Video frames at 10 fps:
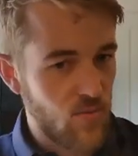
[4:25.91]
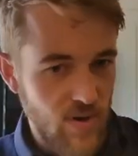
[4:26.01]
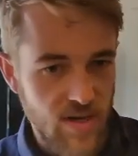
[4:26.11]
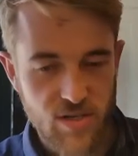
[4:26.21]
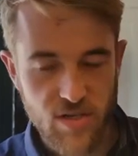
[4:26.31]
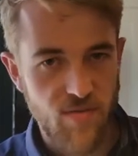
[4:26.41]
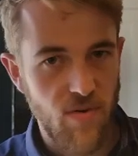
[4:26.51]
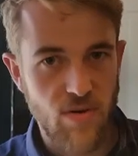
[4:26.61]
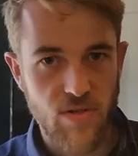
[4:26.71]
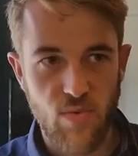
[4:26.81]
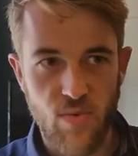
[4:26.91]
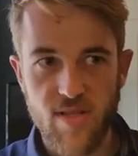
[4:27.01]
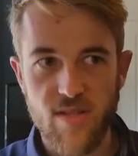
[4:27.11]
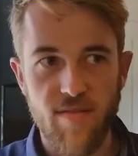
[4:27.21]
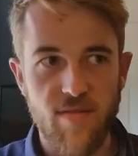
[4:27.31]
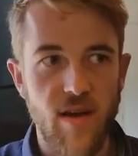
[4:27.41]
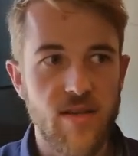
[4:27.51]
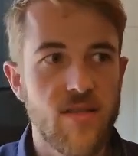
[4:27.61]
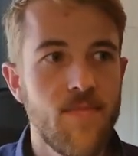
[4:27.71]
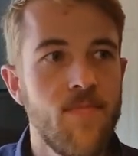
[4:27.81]
We can just focus on what stuff
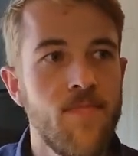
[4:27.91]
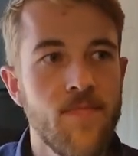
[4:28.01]
does.